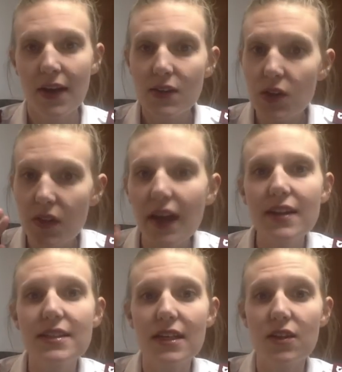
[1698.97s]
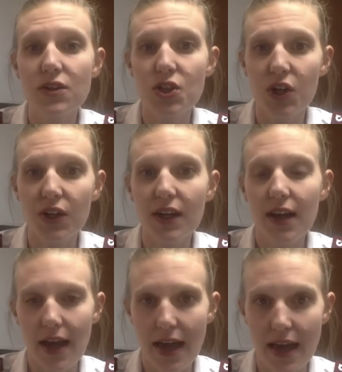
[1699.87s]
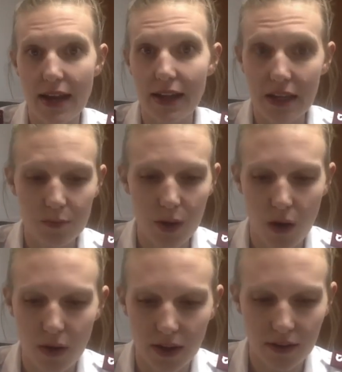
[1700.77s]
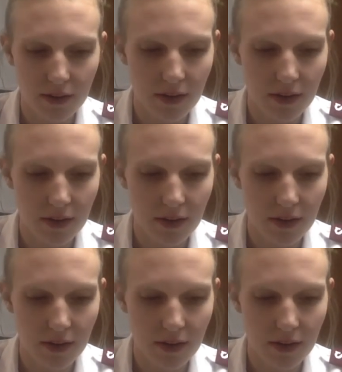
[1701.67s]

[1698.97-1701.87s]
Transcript: so that they could see their journey ahead and keep going.